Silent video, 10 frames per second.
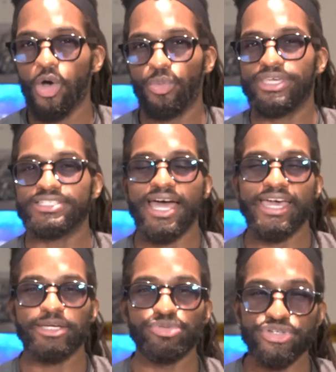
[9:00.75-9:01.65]
always, I
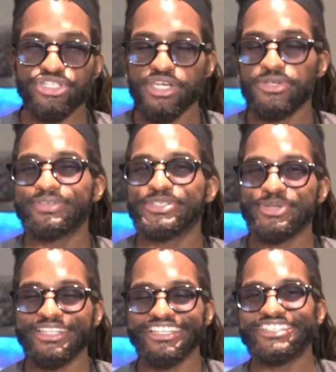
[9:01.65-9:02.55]
appreciate you for
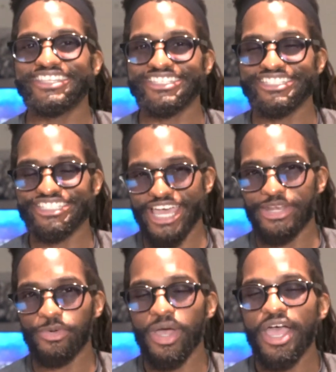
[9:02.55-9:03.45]
tuning into this
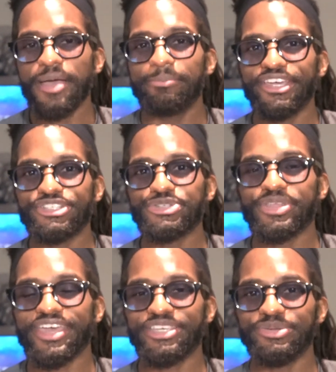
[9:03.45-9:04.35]
channel. Make sure
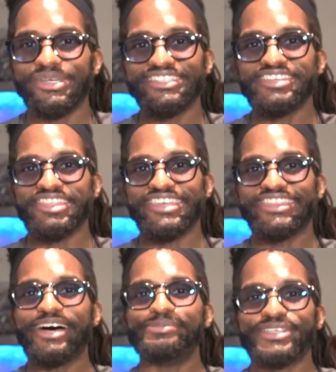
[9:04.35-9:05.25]
that you hit the
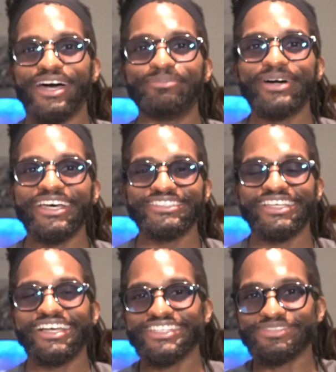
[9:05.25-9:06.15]
thumbs up
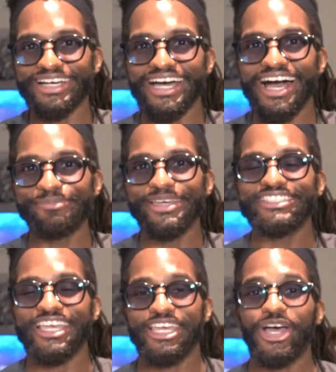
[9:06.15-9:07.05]
button, leave a
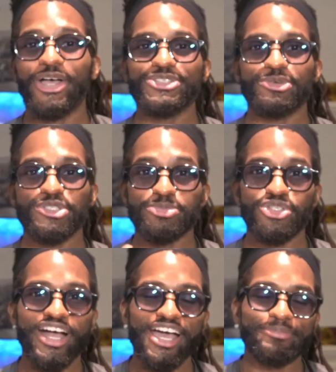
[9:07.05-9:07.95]
comment, and also
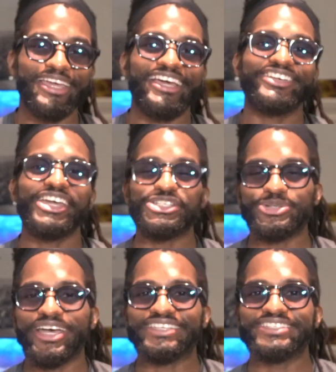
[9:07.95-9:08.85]
subscribe, and I'll catch
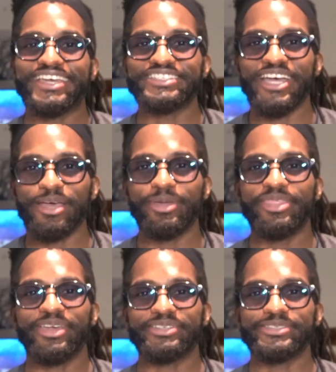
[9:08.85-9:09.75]
you guys next time.
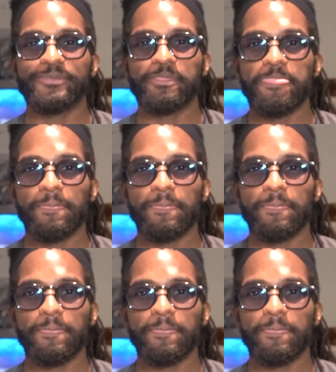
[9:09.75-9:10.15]
Thanks.